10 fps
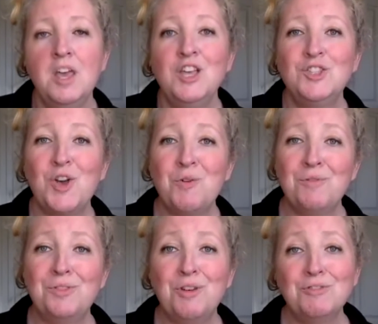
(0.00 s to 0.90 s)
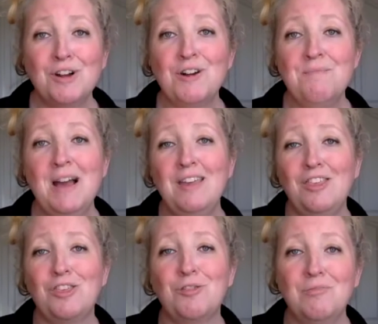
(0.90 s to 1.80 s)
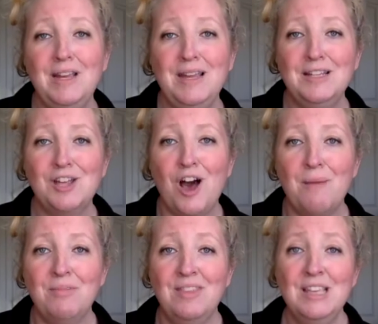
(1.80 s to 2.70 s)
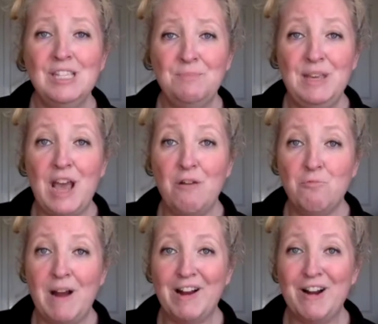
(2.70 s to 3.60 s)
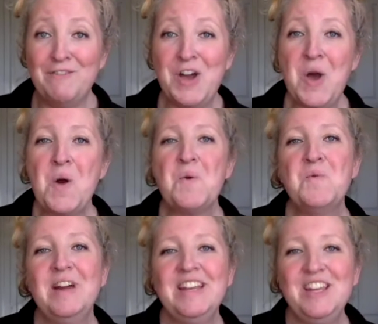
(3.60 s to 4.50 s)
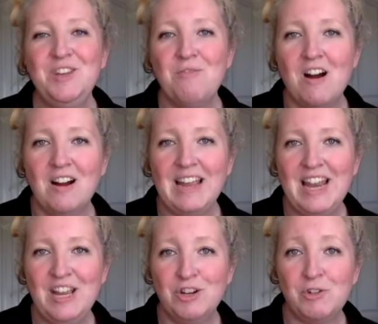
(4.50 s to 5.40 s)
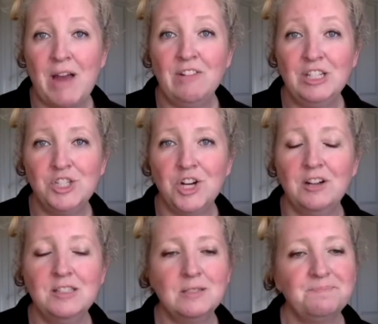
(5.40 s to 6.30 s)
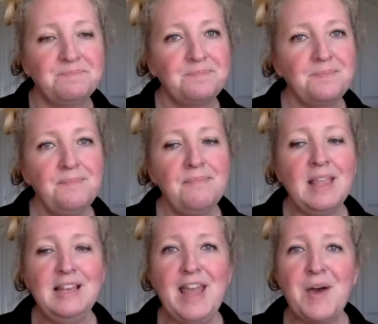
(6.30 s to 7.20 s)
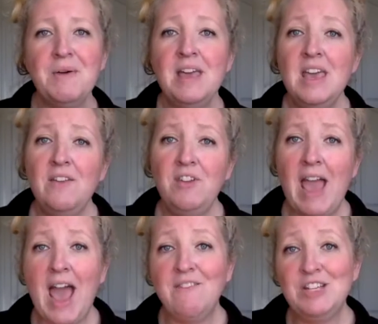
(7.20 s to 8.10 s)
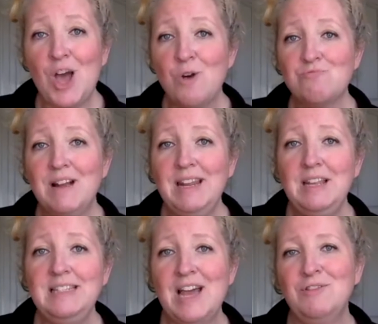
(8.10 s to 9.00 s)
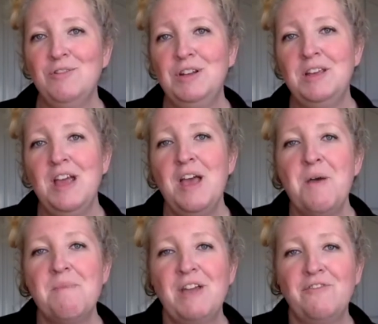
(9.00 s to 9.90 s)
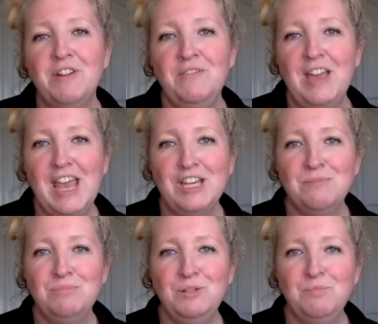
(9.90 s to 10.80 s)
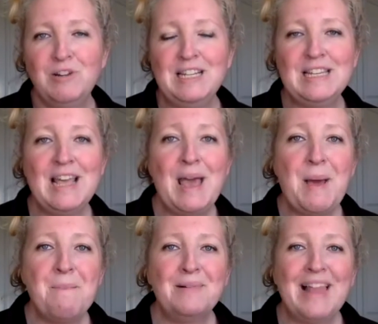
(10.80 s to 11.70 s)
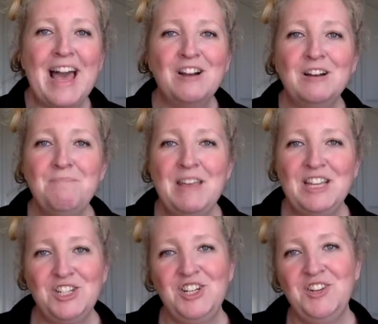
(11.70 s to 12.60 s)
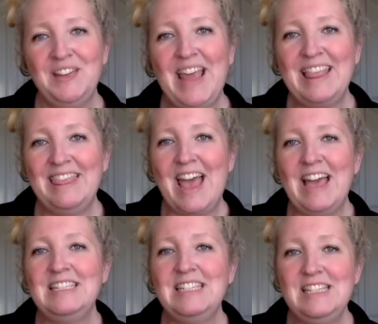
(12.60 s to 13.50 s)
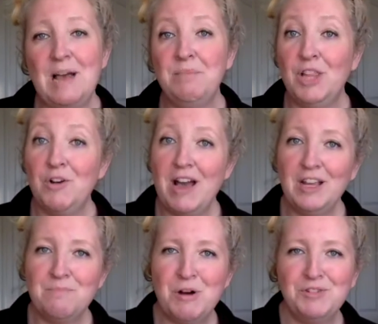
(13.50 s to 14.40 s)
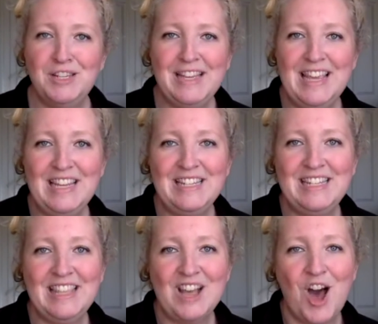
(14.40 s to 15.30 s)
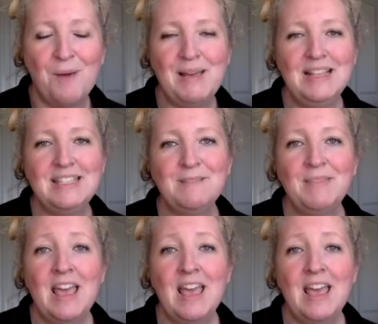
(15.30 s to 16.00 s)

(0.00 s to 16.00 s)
So those are my three top things to be aware of when you are getting your travel insurance. Now, if you haven't already downloaded my free vacation blueprint planner, make sure you get that down below. I'm going to post it into the comments.